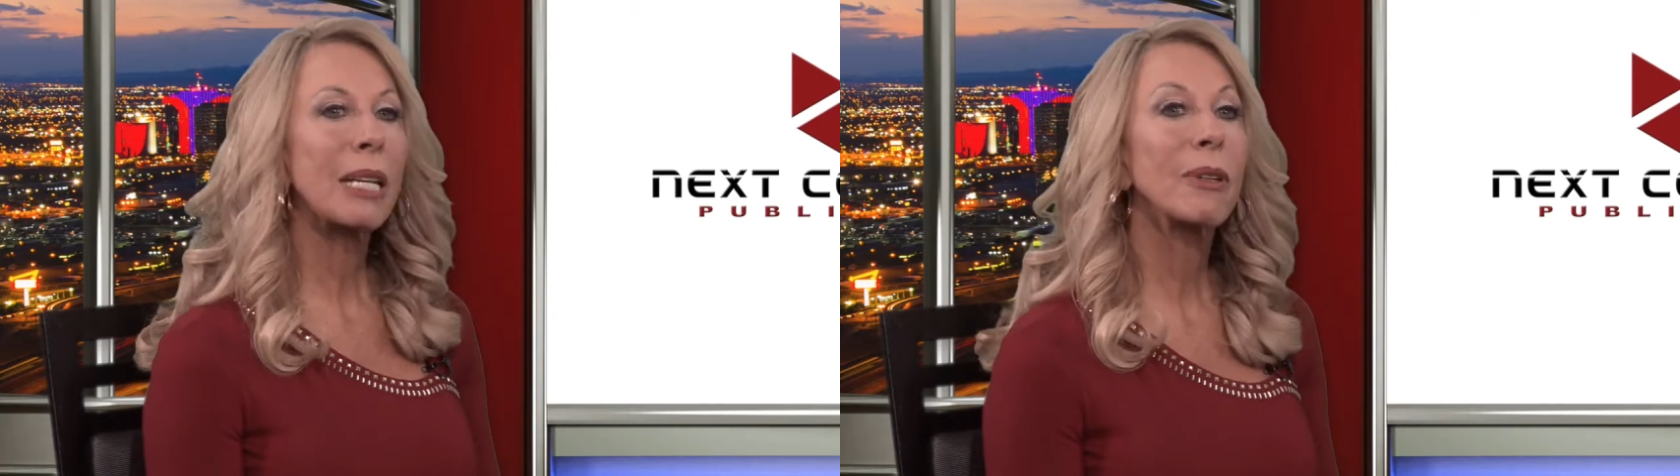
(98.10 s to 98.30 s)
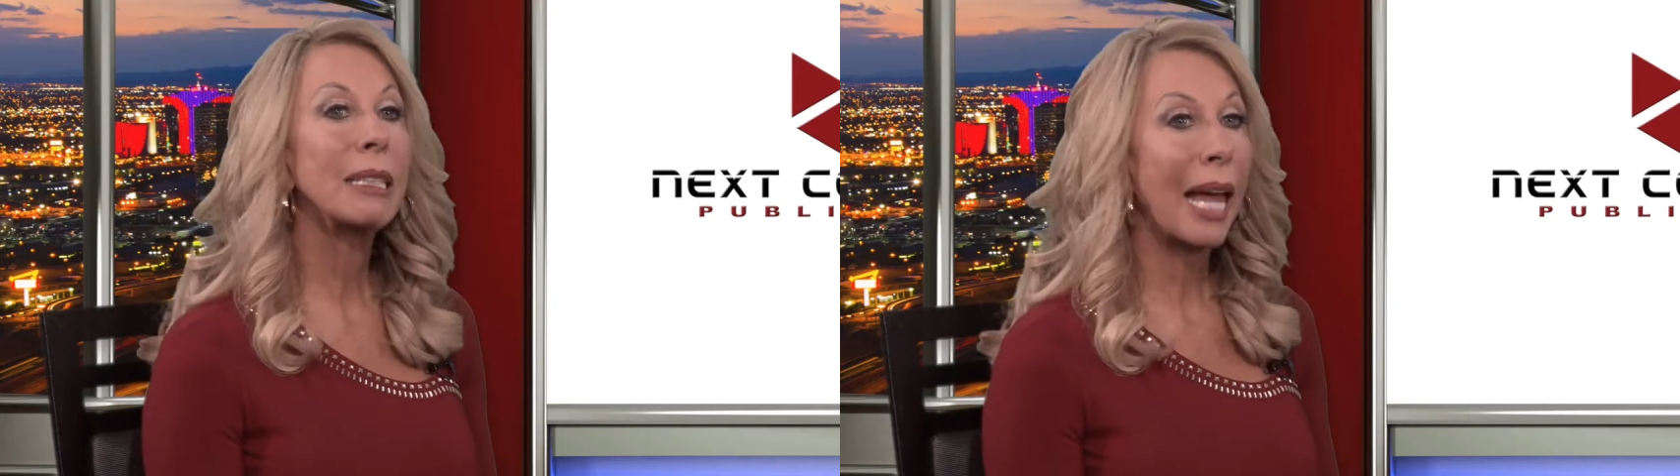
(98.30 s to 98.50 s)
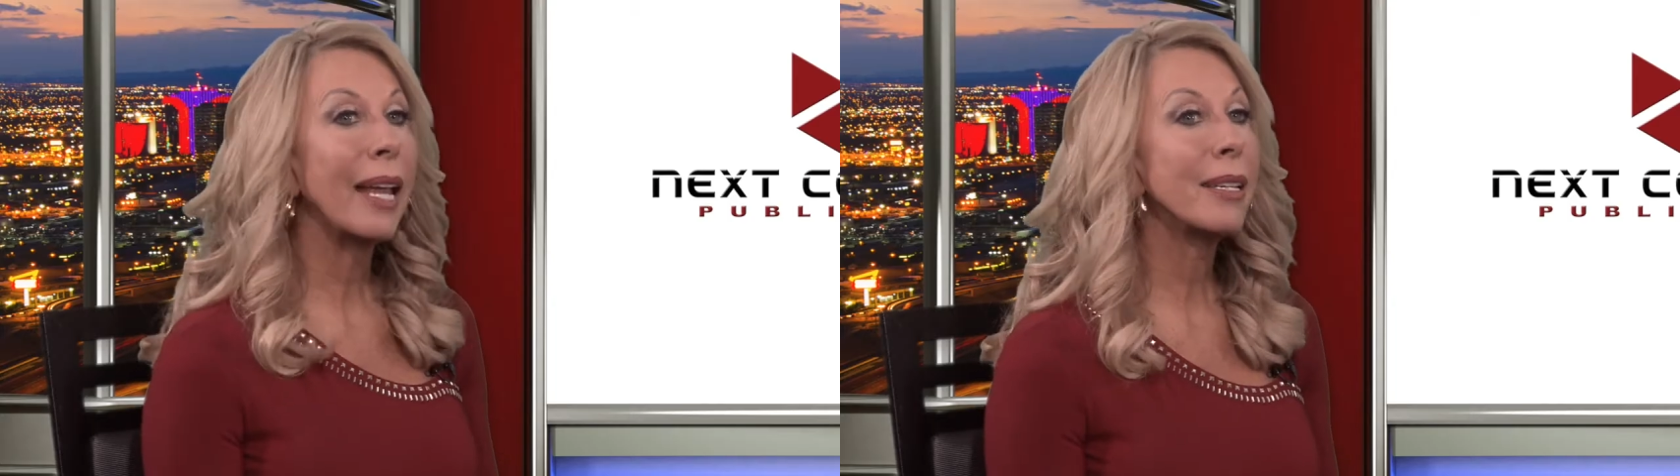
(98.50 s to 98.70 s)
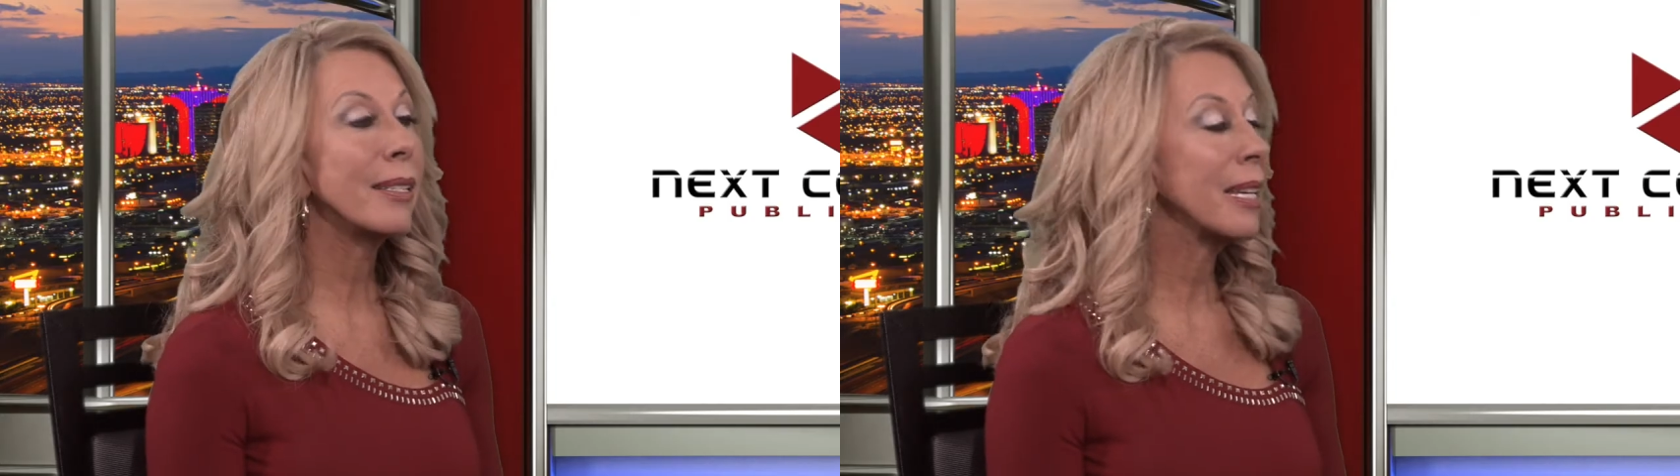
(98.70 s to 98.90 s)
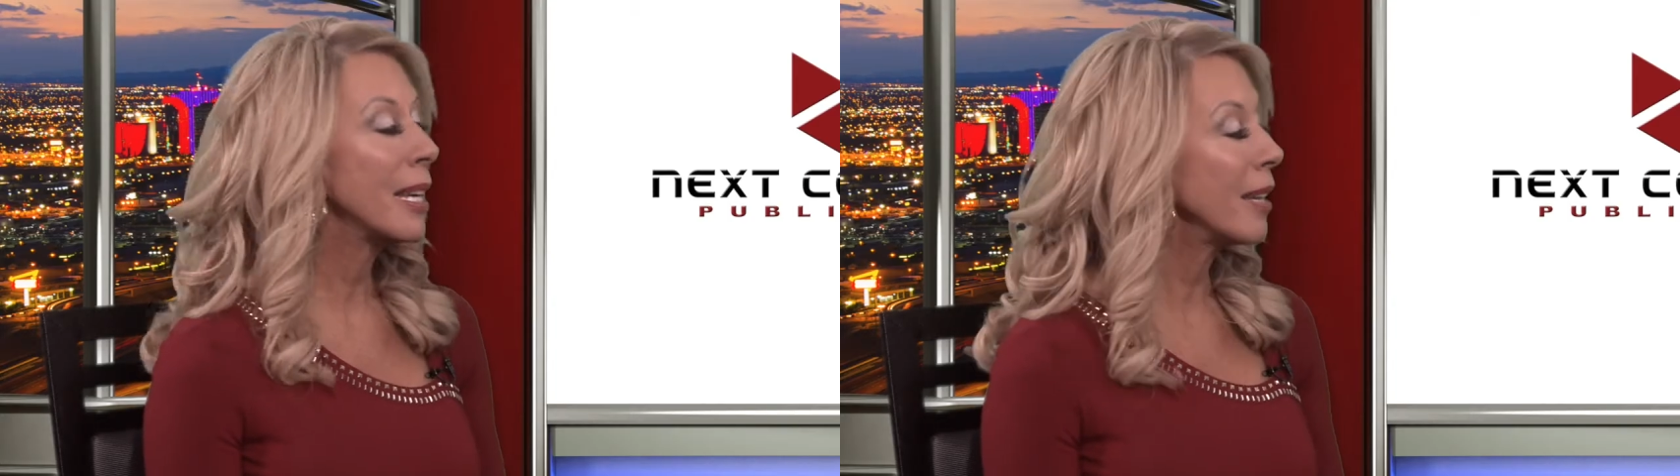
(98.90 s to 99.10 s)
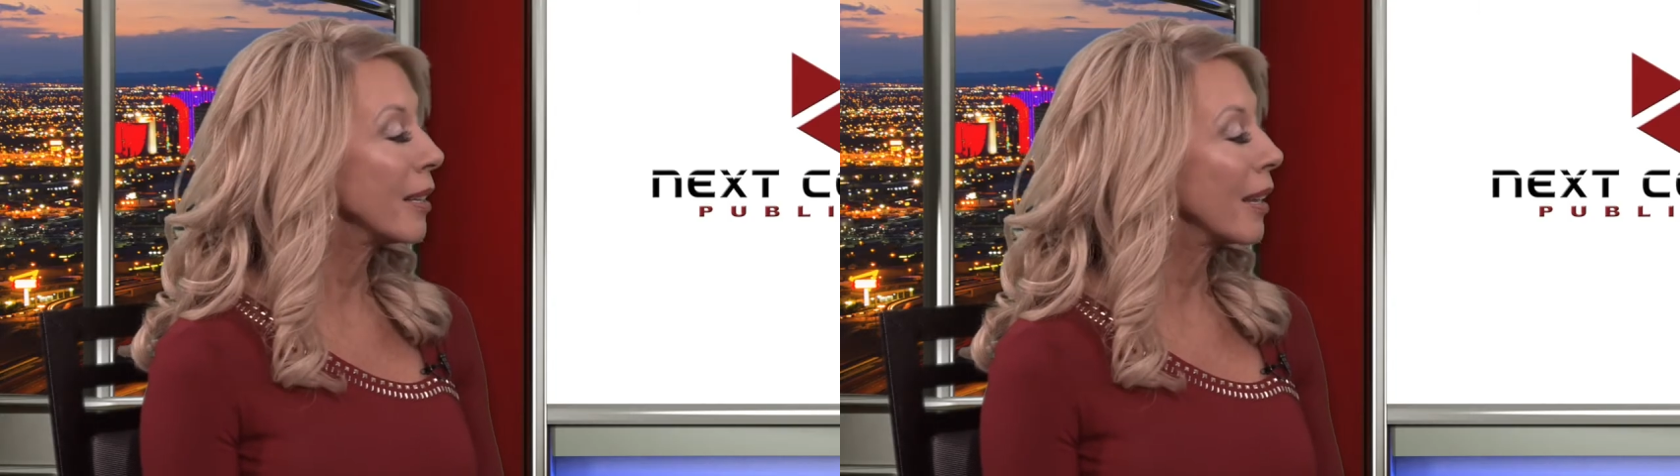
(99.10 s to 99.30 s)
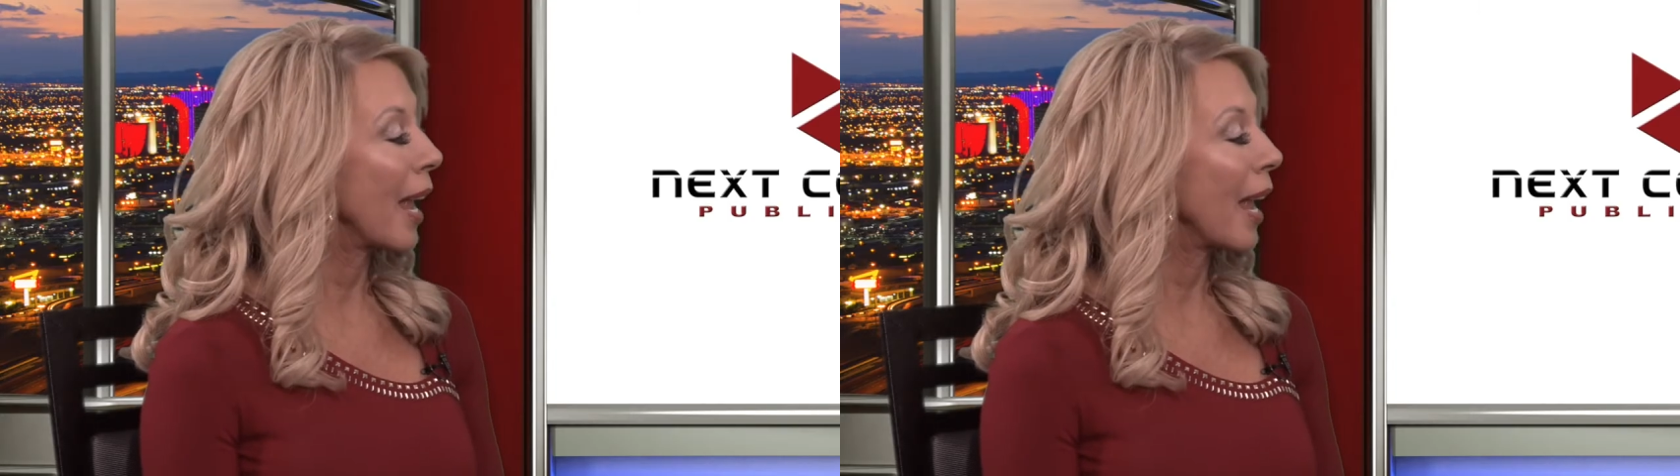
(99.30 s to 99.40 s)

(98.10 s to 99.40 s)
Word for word: to leave a legacy,